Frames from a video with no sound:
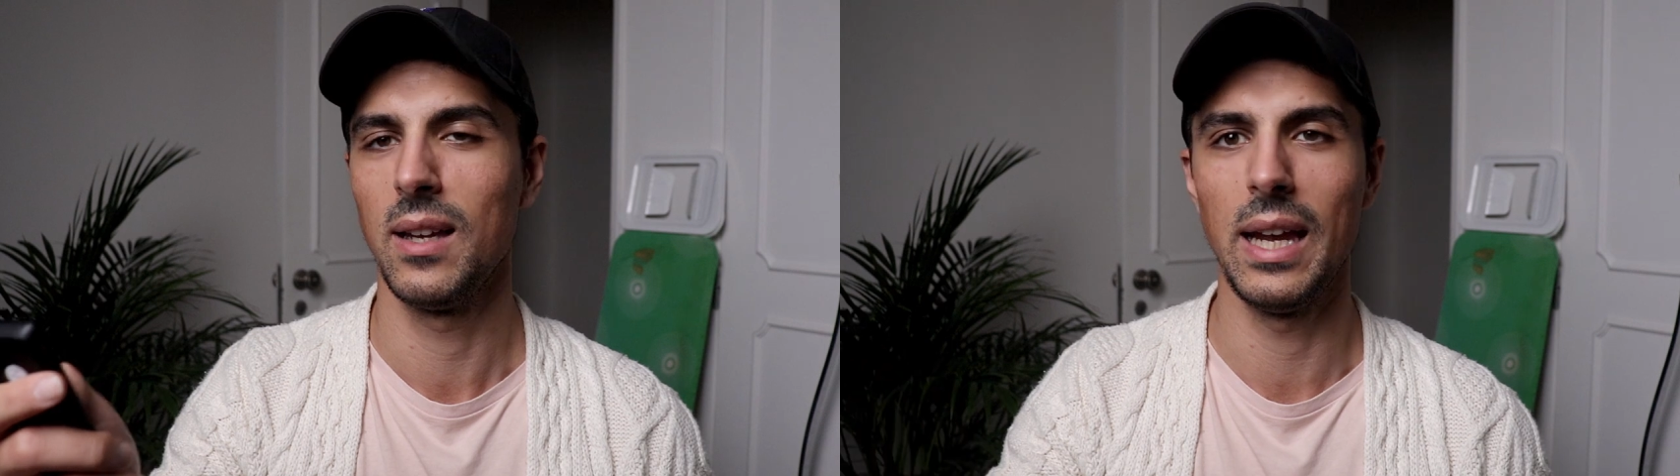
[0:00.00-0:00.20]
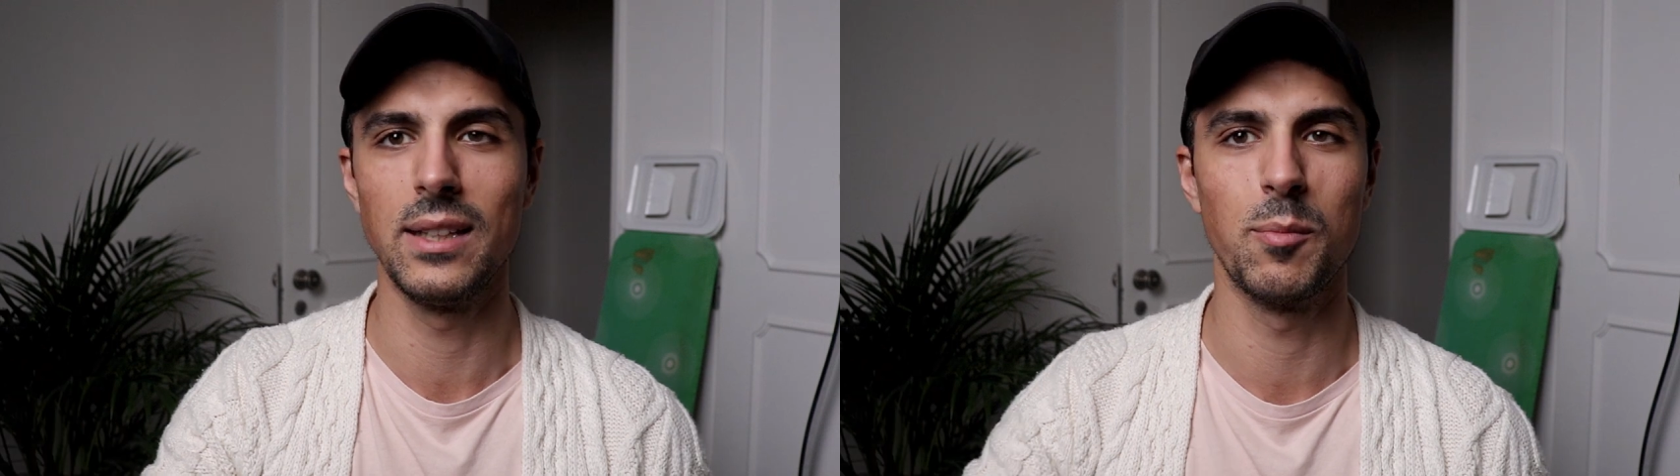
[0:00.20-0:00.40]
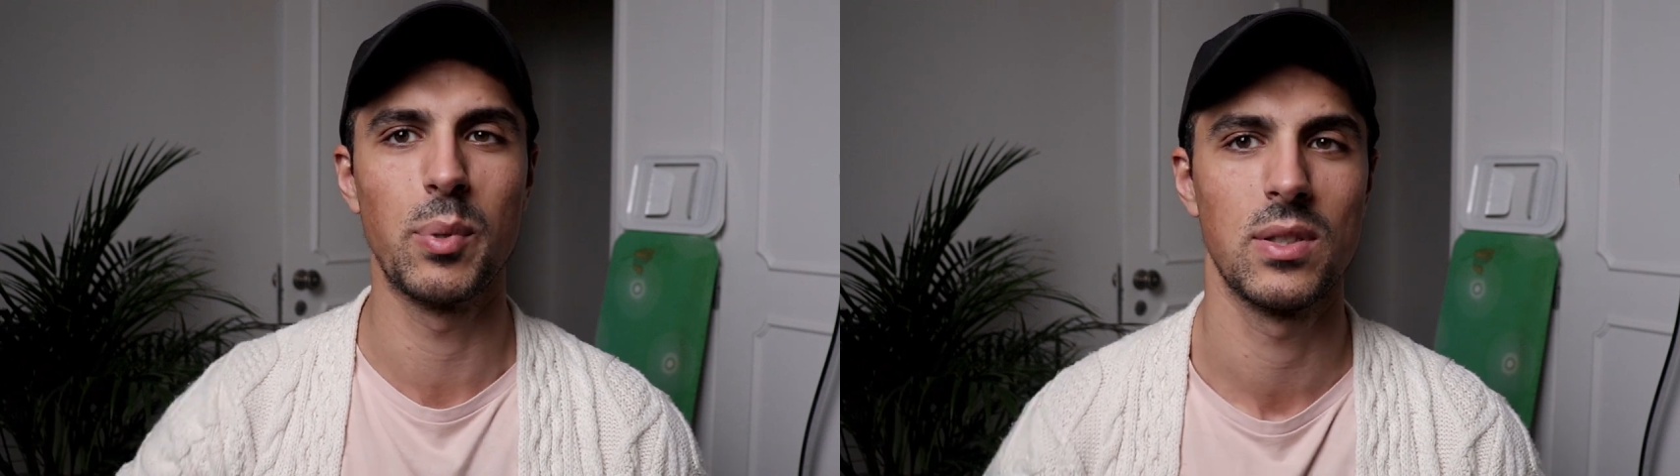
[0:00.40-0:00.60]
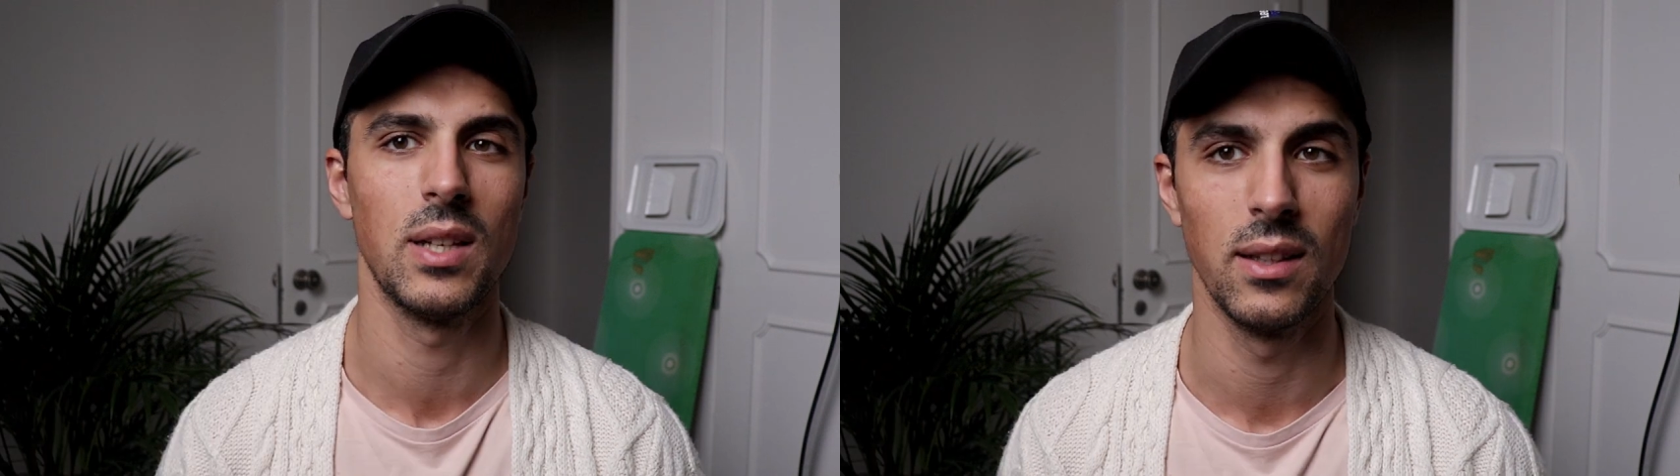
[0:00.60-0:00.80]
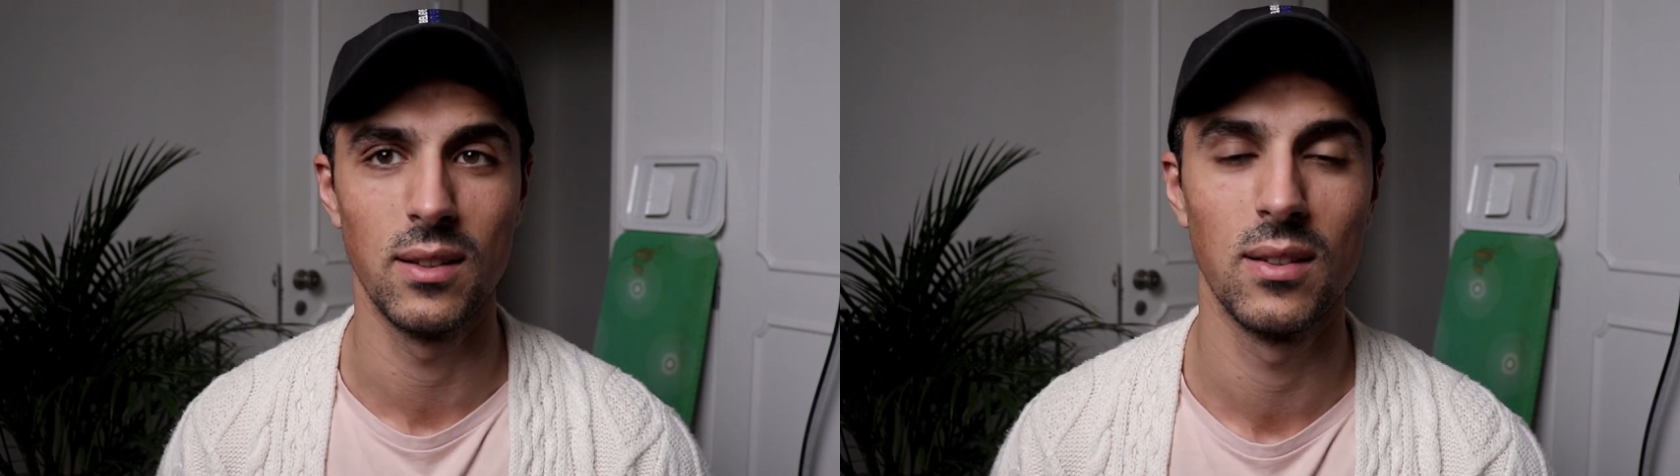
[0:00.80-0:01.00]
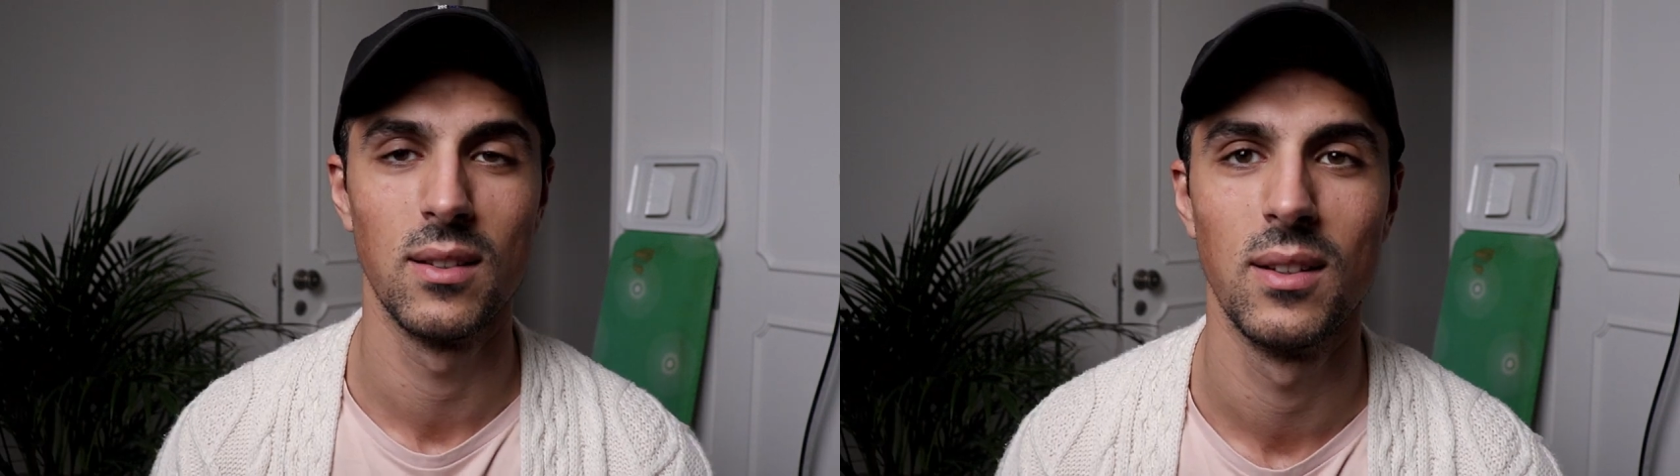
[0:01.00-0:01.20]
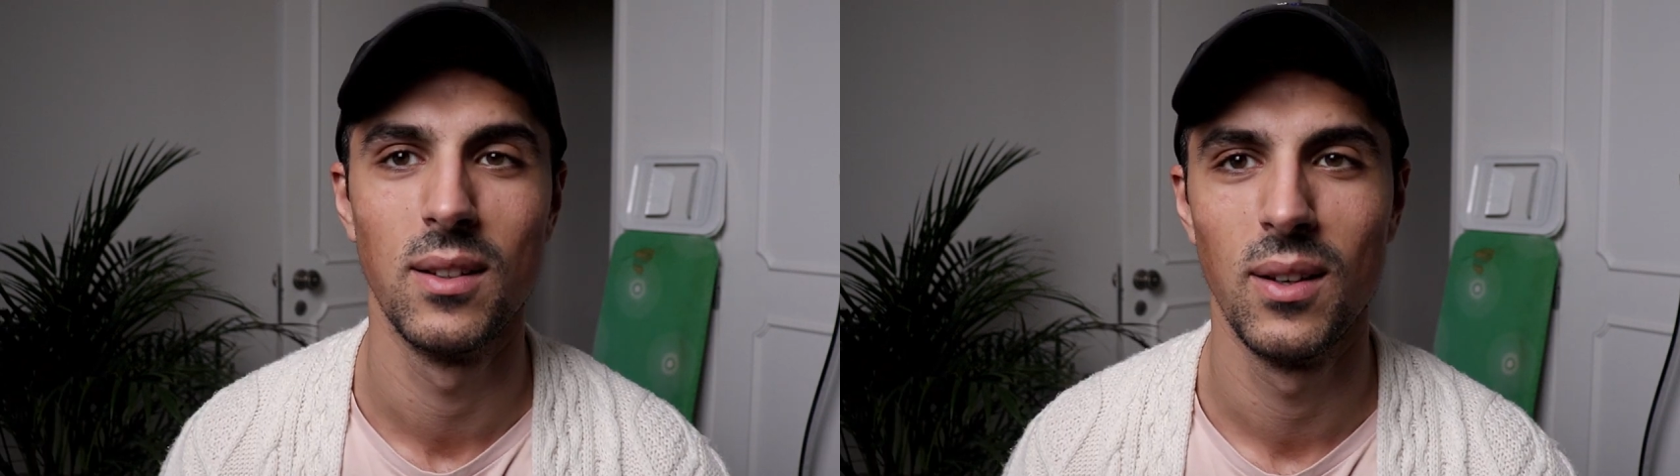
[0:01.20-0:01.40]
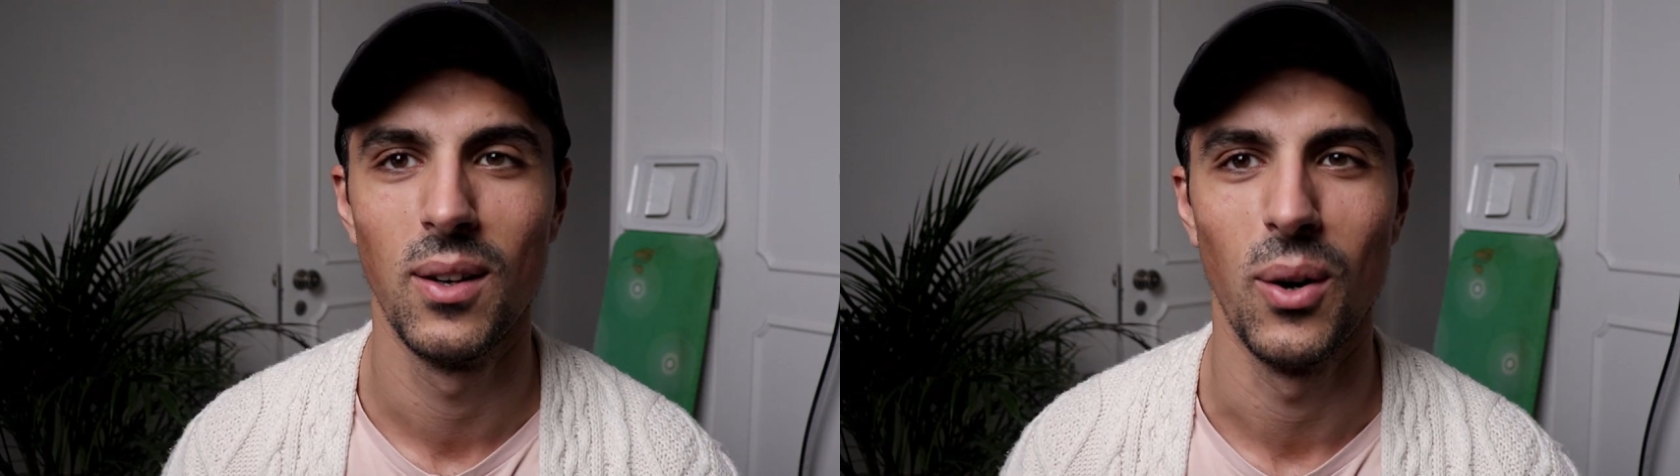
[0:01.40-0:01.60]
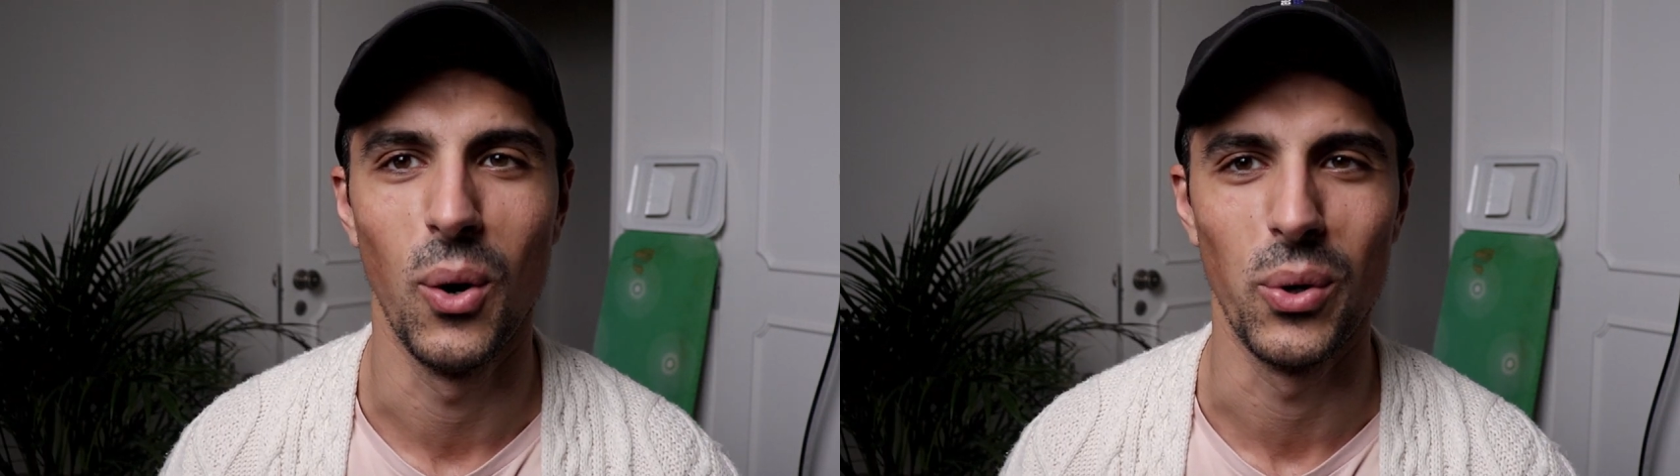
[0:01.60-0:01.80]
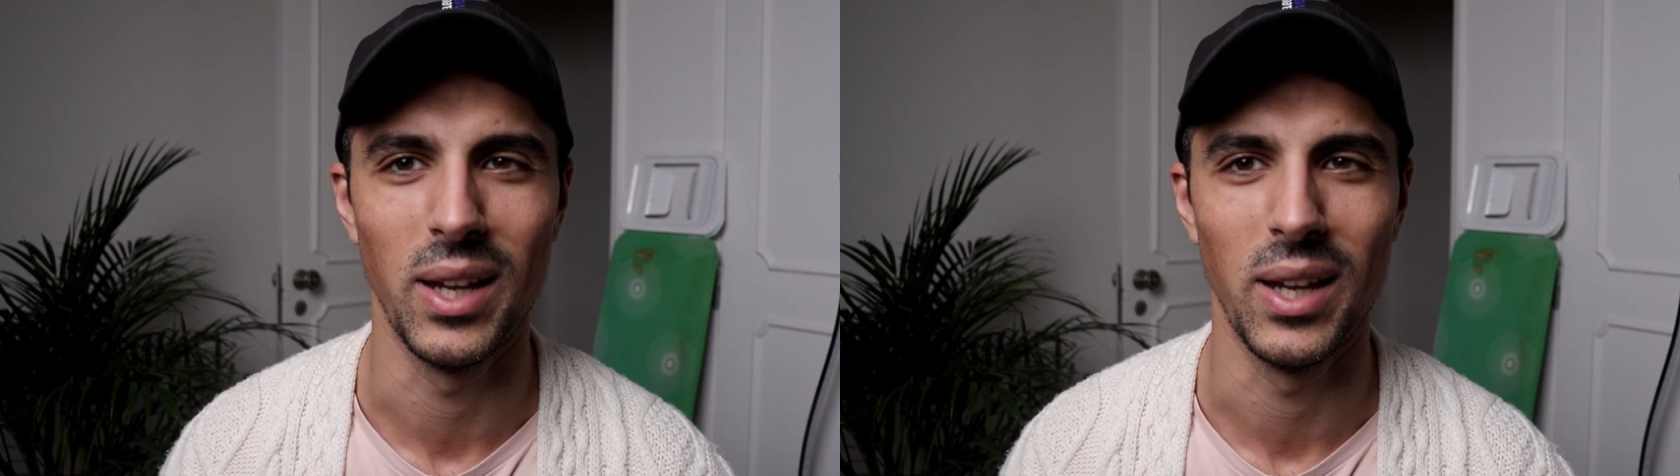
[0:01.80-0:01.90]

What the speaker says: 80%. Oh